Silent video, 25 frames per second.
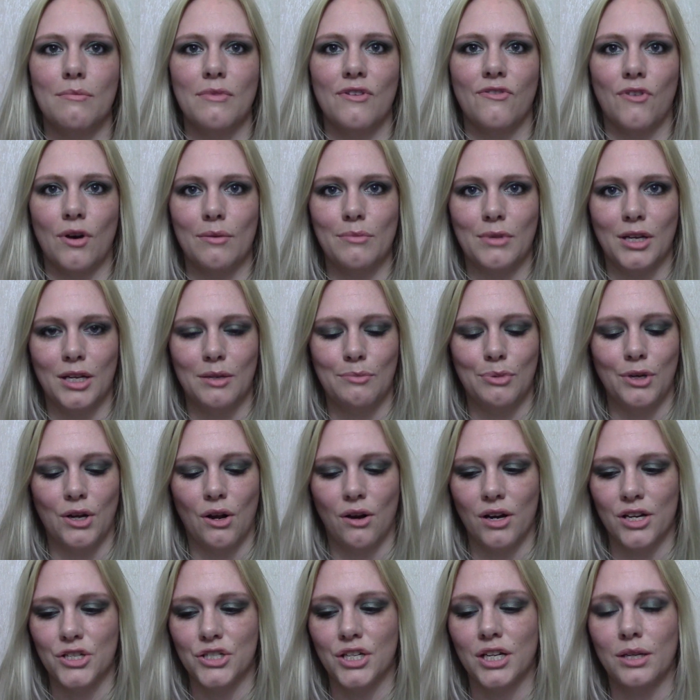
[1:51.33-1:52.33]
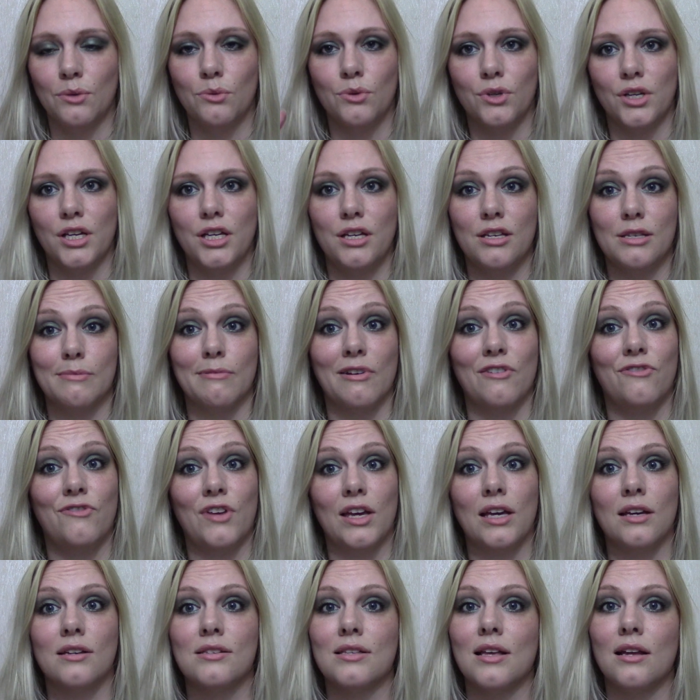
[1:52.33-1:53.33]
if I'm going to put eyeshadow on, I use my
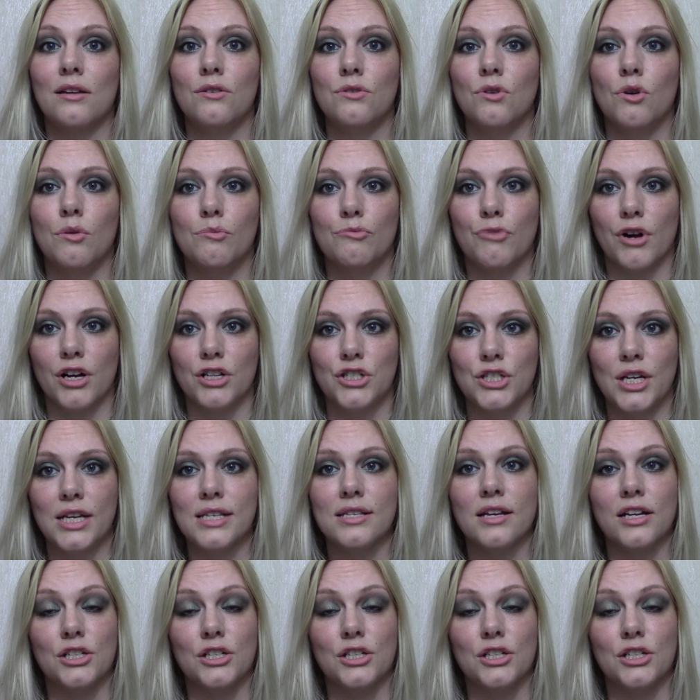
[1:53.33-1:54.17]
fingers and not brushes.